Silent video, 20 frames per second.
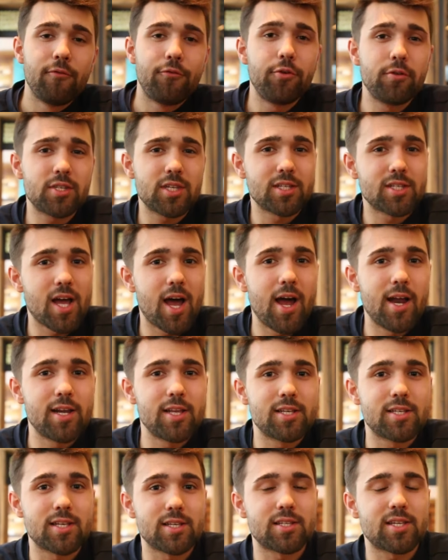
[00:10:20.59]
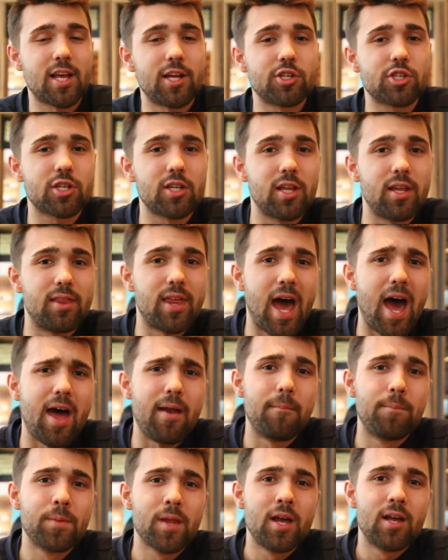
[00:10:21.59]
Food satiety is essentially
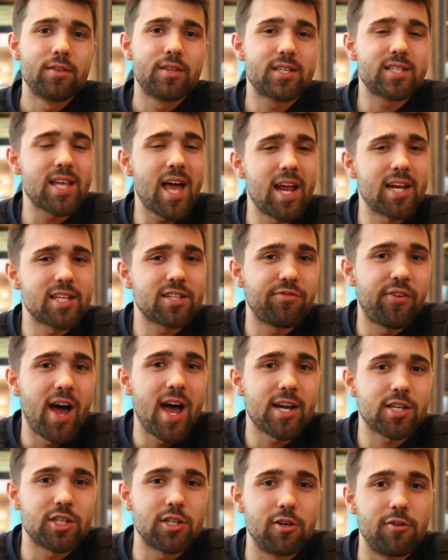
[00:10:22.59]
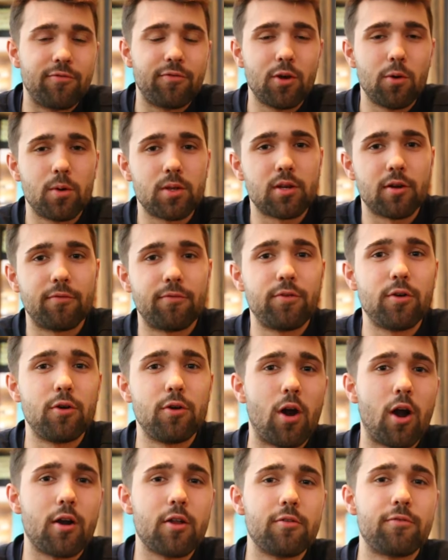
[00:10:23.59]
that the satisfaction you feel with your
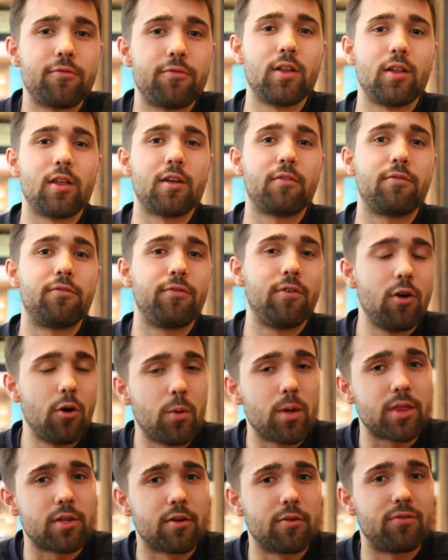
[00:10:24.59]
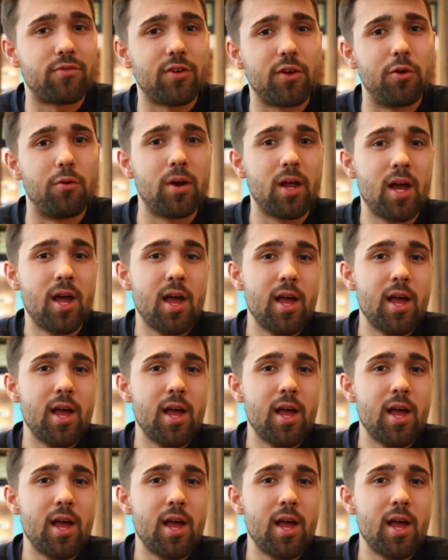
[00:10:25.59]
food. Are you feeling full with your food?